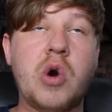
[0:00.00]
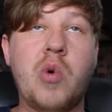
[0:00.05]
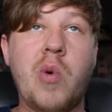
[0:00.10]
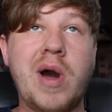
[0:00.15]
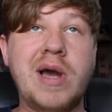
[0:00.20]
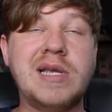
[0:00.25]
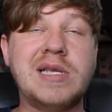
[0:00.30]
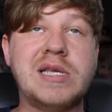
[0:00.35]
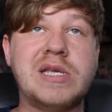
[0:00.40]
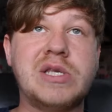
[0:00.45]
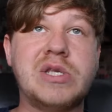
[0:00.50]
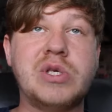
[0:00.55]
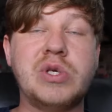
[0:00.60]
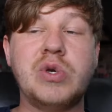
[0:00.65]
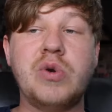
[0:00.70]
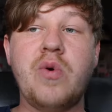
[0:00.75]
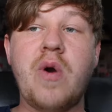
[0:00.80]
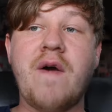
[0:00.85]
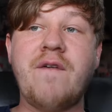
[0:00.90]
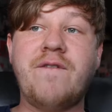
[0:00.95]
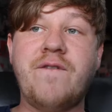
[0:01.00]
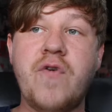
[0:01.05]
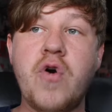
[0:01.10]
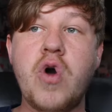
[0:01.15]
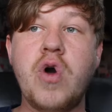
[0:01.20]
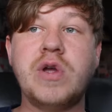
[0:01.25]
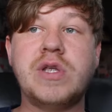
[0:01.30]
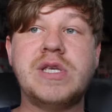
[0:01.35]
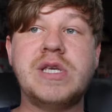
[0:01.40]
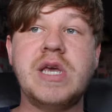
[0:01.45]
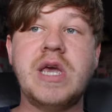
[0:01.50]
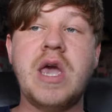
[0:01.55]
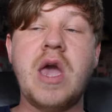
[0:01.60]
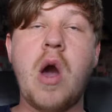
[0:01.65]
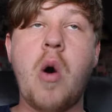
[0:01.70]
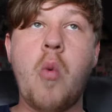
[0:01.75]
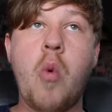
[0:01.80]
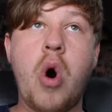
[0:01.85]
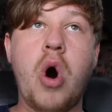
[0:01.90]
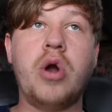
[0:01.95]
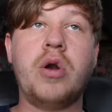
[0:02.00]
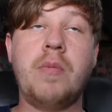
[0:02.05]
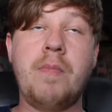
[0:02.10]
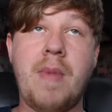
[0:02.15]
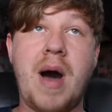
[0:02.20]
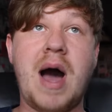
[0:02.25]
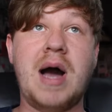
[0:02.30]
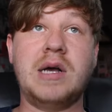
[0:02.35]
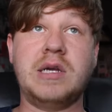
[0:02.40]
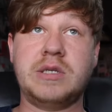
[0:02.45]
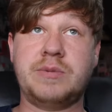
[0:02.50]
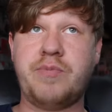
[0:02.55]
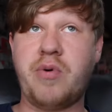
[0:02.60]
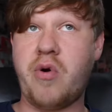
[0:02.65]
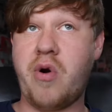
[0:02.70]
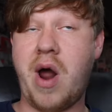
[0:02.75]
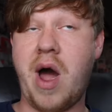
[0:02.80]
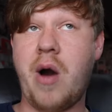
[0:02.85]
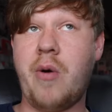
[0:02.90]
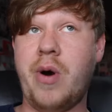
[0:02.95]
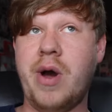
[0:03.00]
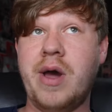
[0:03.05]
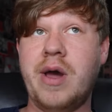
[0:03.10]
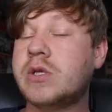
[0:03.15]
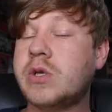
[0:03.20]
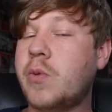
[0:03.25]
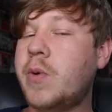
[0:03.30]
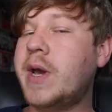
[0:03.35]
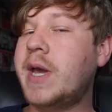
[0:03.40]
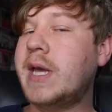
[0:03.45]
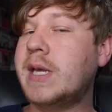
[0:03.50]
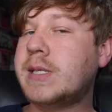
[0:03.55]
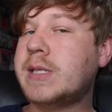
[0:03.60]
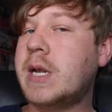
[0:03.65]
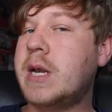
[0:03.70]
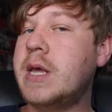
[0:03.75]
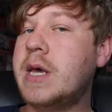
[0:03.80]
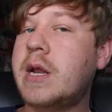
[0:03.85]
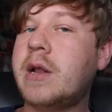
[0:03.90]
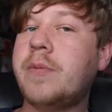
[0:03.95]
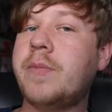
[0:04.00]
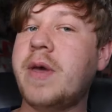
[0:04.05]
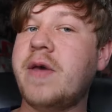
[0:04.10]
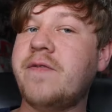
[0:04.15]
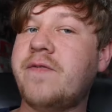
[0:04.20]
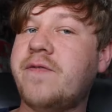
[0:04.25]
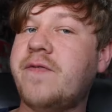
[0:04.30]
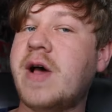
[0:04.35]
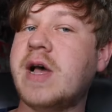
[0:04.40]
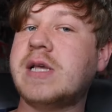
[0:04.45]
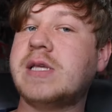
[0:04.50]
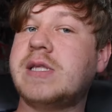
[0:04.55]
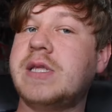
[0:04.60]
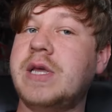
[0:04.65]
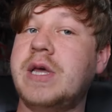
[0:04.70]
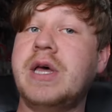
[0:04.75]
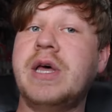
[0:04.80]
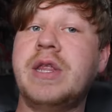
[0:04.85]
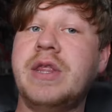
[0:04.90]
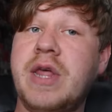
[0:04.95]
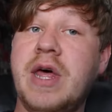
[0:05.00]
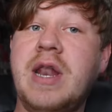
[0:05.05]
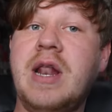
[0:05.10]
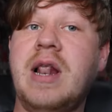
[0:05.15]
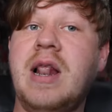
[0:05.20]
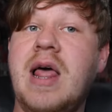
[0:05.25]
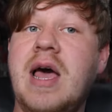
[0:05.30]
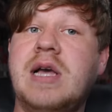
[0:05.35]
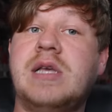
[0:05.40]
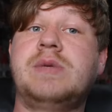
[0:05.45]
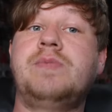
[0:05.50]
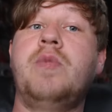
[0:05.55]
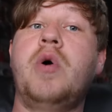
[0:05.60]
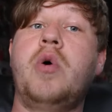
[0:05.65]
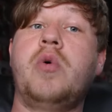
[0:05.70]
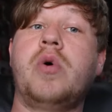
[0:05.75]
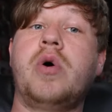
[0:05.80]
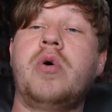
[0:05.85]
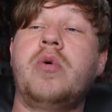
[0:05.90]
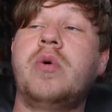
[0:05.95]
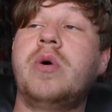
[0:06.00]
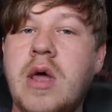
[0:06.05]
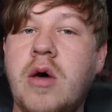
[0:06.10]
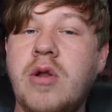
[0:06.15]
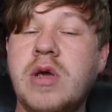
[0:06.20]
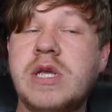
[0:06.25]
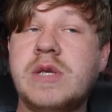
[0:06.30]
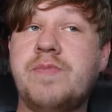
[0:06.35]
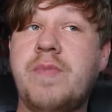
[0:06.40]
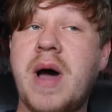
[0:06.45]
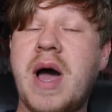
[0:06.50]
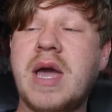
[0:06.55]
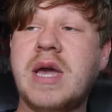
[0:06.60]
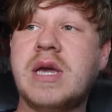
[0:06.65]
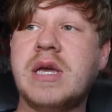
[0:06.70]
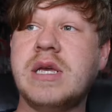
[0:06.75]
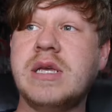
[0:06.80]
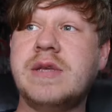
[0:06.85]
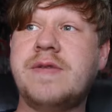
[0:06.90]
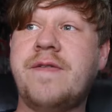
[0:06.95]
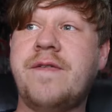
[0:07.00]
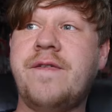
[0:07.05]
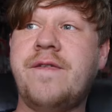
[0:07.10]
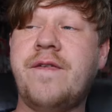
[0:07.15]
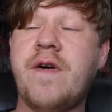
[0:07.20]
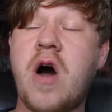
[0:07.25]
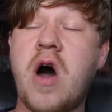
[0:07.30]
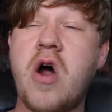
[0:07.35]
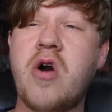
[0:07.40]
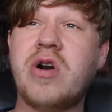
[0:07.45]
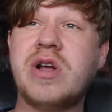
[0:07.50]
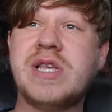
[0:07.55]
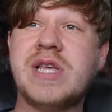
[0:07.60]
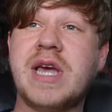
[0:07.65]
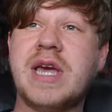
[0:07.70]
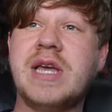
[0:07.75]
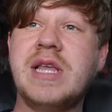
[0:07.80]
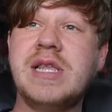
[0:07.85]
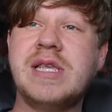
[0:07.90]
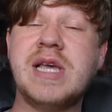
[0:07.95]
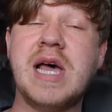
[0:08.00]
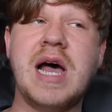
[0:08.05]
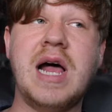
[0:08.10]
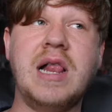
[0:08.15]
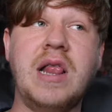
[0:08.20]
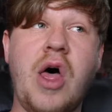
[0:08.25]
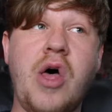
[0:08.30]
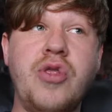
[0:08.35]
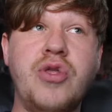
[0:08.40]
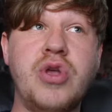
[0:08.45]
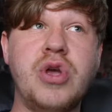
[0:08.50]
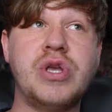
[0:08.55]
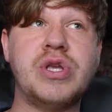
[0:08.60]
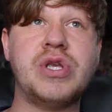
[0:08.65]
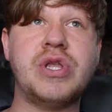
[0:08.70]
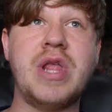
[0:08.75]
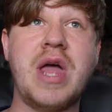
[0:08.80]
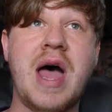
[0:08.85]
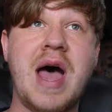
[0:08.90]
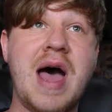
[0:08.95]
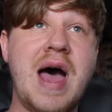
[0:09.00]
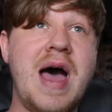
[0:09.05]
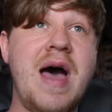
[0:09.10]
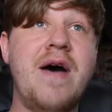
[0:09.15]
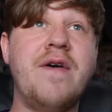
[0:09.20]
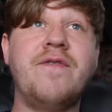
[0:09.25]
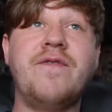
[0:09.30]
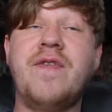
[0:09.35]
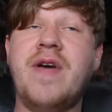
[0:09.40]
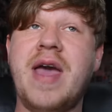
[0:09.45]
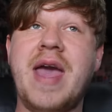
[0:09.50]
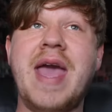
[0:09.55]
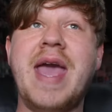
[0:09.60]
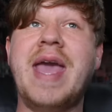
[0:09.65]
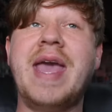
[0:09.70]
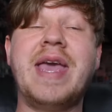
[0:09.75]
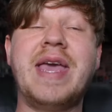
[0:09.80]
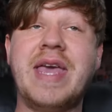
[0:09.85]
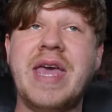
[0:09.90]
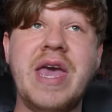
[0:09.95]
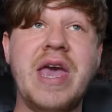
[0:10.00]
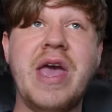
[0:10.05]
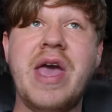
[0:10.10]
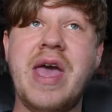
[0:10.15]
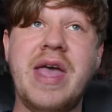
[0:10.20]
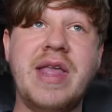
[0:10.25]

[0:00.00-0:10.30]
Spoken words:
equates to 31 miles per hour. So it is a little bit faster than the LEXMOTO. Now this bike, as far as I can tell, doesn't have a gear